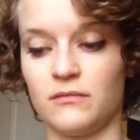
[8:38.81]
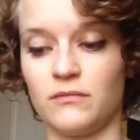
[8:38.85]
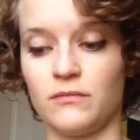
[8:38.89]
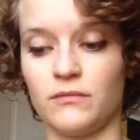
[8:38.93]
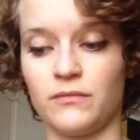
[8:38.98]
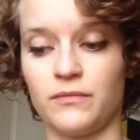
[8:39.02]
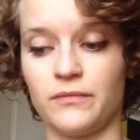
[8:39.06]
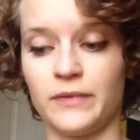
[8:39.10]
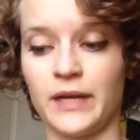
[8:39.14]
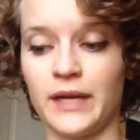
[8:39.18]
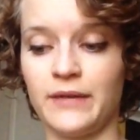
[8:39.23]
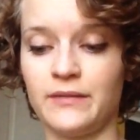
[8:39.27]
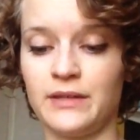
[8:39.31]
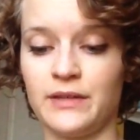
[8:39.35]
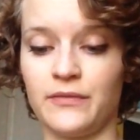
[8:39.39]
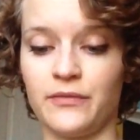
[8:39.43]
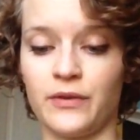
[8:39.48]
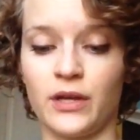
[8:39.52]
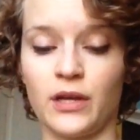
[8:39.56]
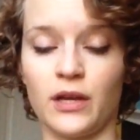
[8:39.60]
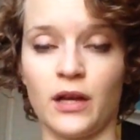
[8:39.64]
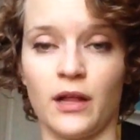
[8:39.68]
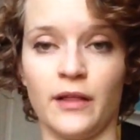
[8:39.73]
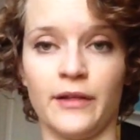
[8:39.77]
5
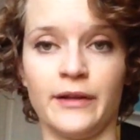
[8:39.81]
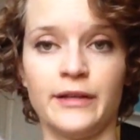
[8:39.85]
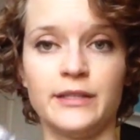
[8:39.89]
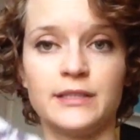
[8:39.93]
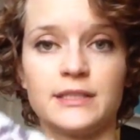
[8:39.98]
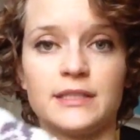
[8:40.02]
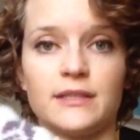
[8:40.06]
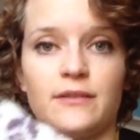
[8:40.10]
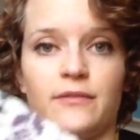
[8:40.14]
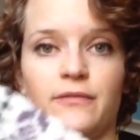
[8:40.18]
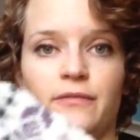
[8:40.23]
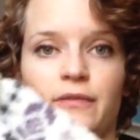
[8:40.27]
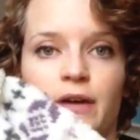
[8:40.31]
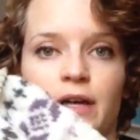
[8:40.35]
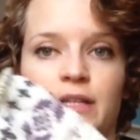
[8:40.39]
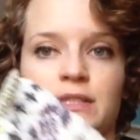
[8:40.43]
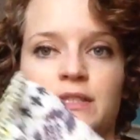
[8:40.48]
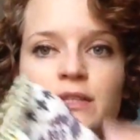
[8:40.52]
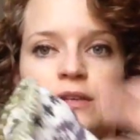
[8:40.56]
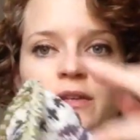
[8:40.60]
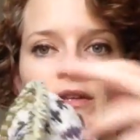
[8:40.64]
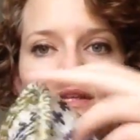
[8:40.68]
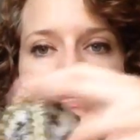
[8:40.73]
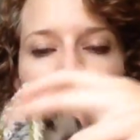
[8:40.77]
different colors.
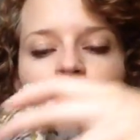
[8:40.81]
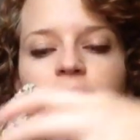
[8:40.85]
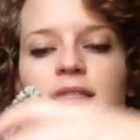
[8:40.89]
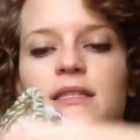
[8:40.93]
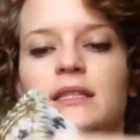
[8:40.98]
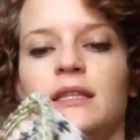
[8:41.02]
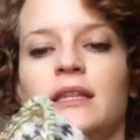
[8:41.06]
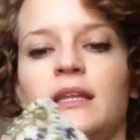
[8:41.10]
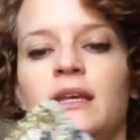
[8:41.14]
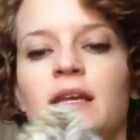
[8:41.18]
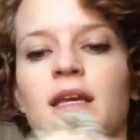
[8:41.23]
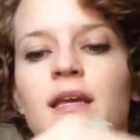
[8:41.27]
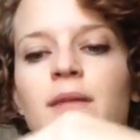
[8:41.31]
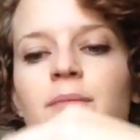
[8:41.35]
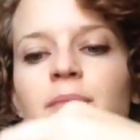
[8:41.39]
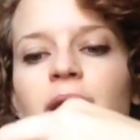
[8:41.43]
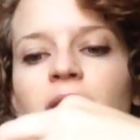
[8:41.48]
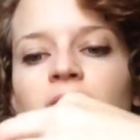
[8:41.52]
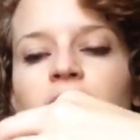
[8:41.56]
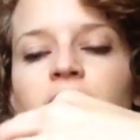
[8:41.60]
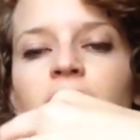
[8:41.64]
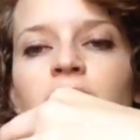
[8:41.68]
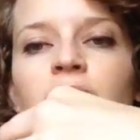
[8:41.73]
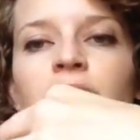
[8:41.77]
Fossil is the
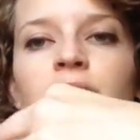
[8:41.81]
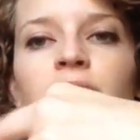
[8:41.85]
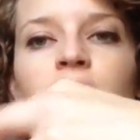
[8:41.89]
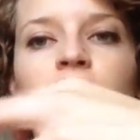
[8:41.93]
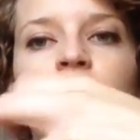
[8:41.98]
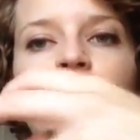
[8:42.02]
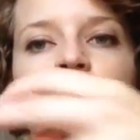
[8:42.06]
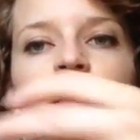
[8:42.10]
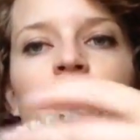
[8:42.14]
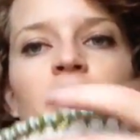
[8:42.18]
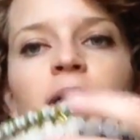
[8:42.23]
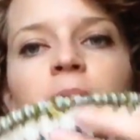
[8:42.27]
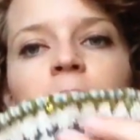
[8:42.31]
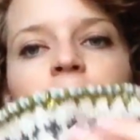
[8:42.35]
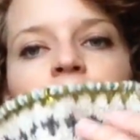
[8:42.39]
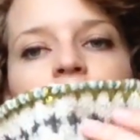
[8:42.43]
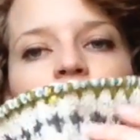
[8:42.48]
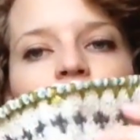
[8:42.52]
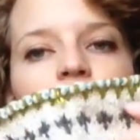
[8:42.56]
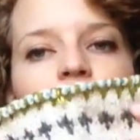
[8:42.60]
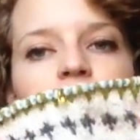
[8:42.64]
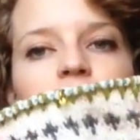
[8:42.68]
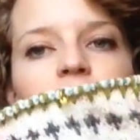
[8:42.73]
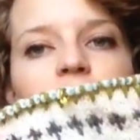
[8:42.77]
background color,
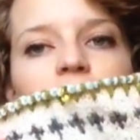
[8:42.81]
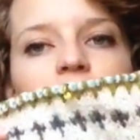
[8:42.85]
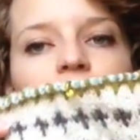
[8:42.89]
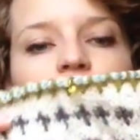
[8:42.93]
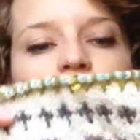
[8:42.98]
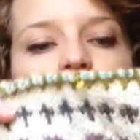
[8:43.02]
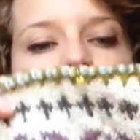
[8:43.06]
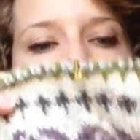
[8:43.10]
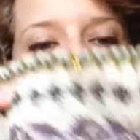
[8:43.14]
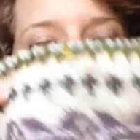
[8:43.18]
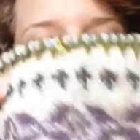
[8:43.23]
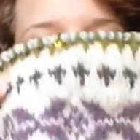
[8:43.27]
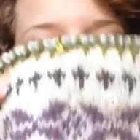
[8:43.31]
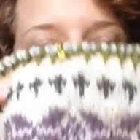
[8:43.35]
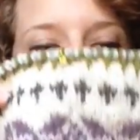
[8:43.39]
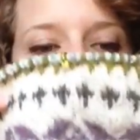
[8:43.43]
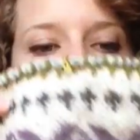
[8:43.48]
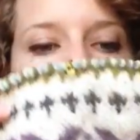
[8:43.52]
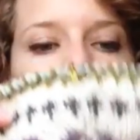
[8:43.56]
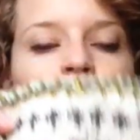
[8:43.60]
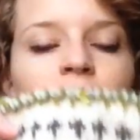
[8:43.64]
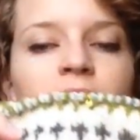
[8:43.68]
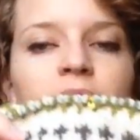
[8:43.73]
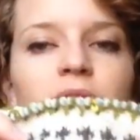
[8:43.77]
this
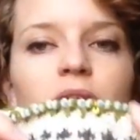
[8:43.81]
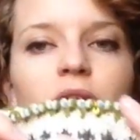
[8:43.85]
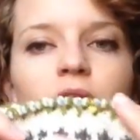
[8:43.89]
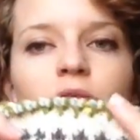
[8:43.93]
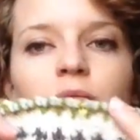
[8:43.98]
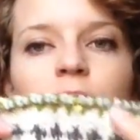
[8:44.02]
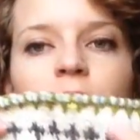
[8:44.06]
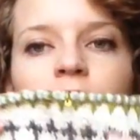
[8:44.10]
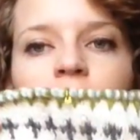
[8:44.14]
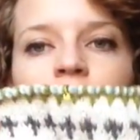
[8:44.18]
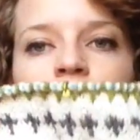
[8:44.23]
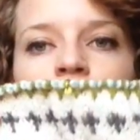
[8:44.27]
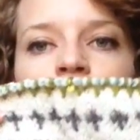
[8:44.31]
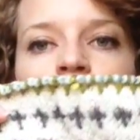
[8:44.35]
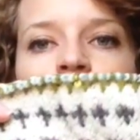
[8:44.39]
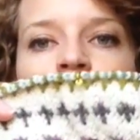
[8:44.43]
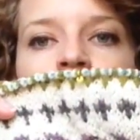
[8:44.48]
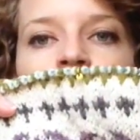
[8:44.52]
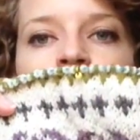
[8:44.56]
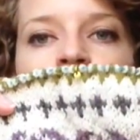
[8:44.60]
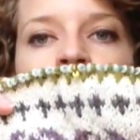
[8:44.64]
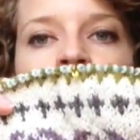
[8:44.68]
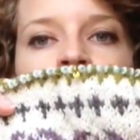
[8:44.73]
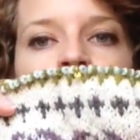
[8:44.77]
nice white oatmeal.
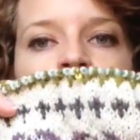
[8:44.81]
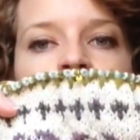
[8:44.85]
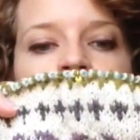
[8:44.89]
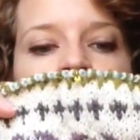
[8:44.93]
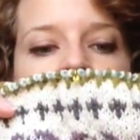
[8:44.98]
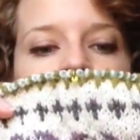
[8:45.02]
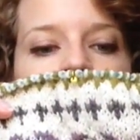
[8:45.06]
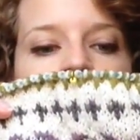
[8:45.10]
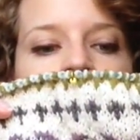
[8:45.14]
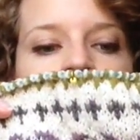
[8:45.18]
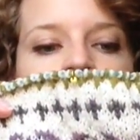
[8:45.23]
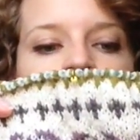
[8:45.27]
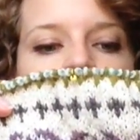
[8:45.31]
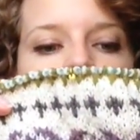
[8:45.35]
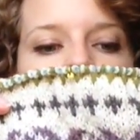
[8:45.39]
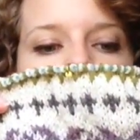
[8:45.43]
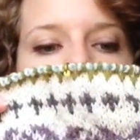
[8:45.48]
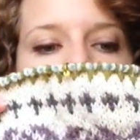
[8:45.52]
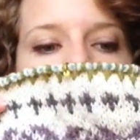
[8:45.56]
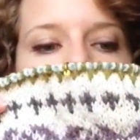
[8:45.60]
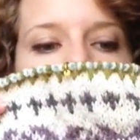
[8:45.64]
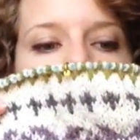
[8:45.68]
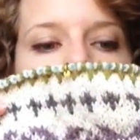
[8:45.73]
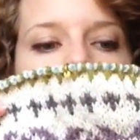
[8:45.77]
Then
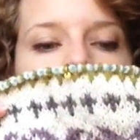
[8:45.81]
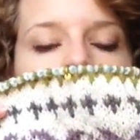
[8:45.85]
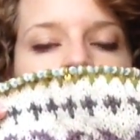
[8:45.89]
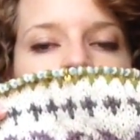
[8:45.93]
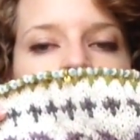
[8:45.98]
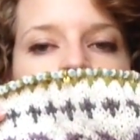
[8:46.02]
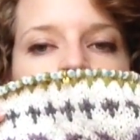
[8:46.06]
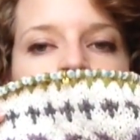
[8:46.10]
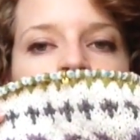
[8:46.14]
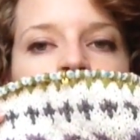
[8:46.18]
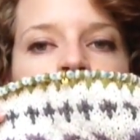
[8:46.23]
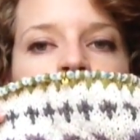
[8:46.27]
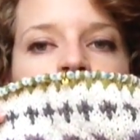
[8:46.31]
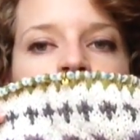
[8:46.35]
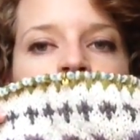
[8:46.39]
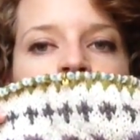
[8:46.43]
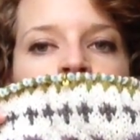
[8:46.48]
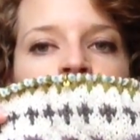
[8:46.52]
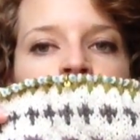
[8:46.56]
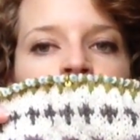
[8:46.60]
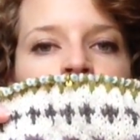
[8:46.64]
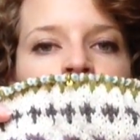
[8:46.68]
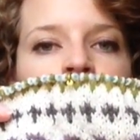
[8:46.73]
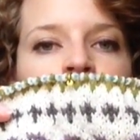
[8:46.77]
this is
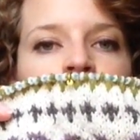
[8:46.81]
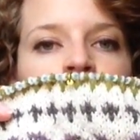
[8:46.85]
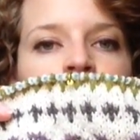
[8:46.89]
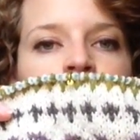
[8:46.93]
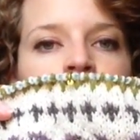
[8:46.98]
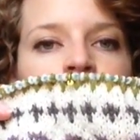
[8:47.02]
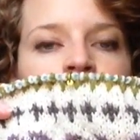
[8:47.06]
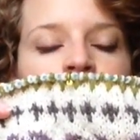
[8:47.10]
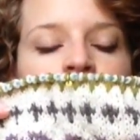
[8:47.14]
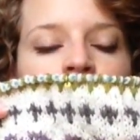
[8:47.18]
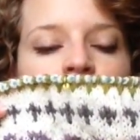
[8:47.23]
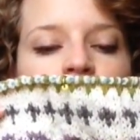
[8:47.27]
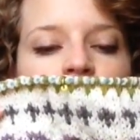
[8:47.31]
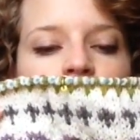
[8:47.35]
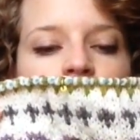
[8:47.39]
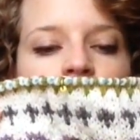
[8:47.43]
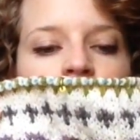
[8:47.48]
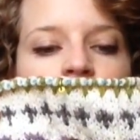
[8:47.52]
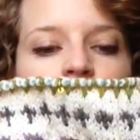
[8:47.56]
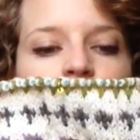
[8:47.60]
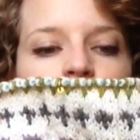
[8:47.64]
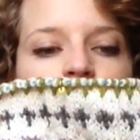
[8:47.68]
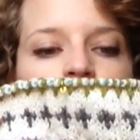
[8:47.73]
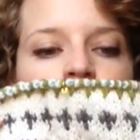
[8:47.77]
Postcard, which is a really nice
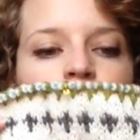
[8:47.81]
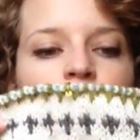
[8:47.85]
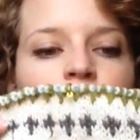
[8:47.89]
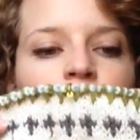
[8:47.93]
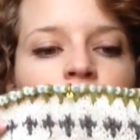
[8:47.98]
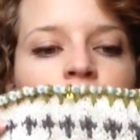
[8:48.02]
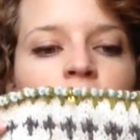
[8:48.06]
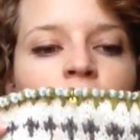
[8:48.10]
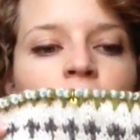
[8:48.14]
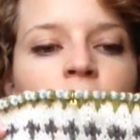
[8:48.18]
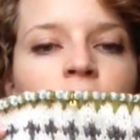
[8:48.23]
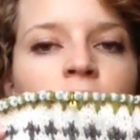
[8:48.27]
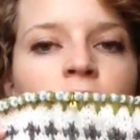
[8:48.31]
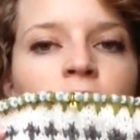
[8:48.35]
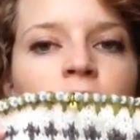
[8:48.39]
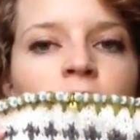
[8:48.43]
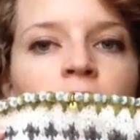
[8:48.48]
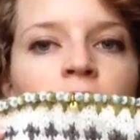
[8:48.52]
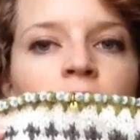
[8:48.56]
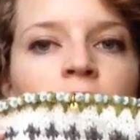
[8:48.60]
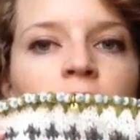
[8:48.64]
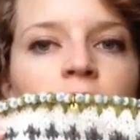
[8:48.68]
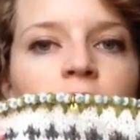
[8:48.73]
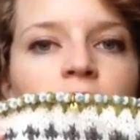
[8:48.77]
light purple.
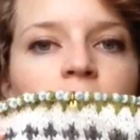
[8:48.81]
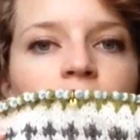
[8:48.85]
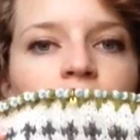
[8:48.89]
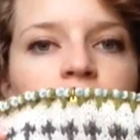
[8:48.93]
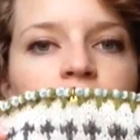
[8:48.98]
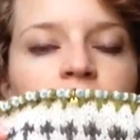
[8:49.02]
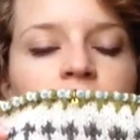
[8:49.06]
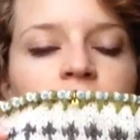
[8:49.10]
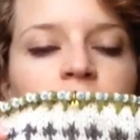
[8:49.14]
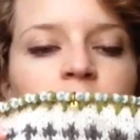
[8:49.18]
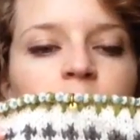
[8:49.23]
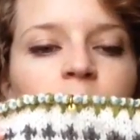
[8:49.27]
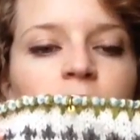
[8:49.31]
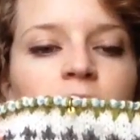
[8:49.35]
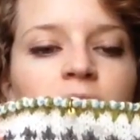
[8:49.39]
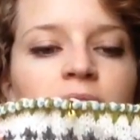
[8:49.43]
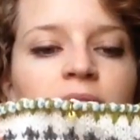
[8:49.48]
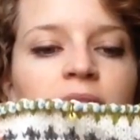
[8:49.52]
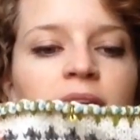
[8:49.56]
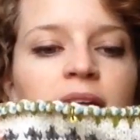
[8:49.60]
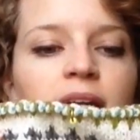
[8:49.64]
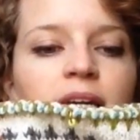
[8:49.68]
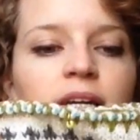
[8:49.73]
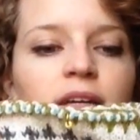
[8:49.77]
This is
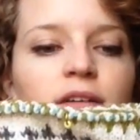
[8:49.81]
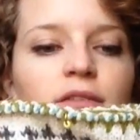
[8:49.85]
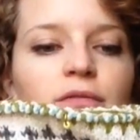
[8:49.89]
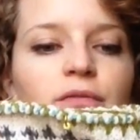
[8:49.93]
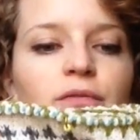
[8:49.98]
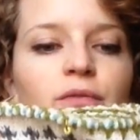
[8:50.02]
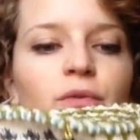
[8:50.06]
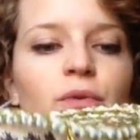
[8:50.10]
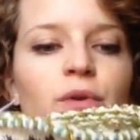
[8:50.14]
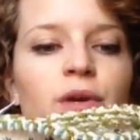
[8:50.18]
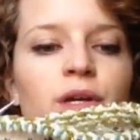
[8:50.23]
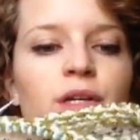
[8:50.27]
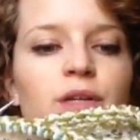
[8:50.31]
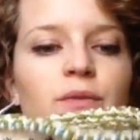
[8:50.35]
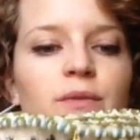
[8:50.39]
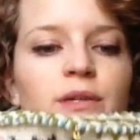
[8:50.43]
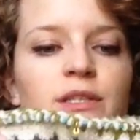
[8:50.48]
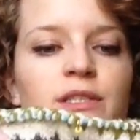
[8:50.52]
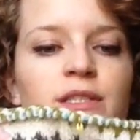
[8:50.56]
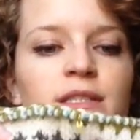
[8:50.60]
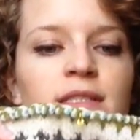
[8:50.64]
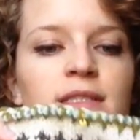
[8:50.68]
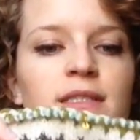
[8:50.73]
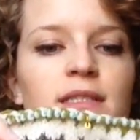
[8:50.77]
Blanket Fort,
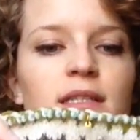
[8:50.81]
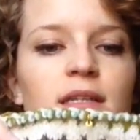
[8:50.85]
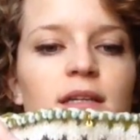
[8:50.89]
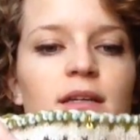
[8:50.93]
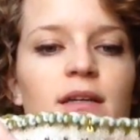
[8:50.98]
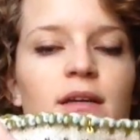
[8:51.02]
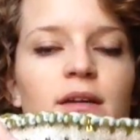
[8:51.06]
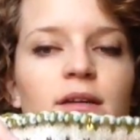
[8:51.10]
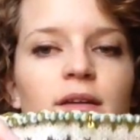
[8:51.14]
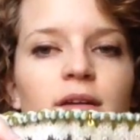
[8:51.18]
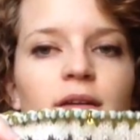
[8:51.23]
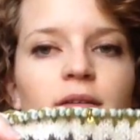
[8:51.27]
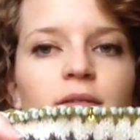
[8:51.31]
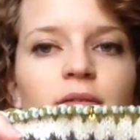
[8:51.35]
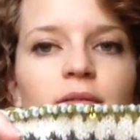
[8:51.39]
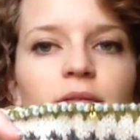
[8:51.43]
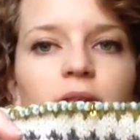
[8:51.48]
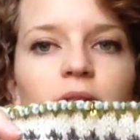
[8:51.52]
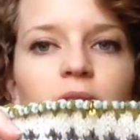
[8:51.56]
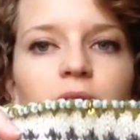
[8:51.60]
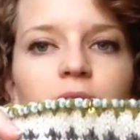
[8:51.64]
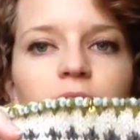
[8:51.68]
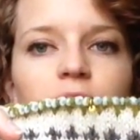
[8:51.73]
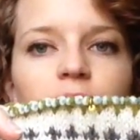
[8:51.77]
which is a
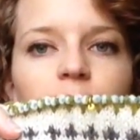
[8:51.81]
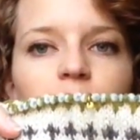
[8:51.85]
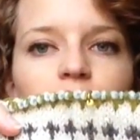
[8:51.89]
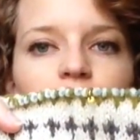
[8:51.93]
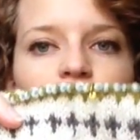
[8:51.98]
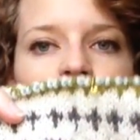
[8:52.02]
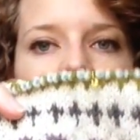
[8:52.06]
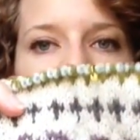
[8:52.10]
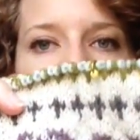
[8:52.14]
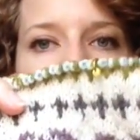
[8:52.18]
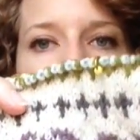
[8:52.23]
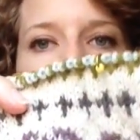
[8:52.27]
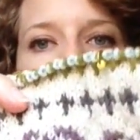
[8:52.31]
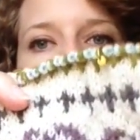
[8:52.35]
really pretty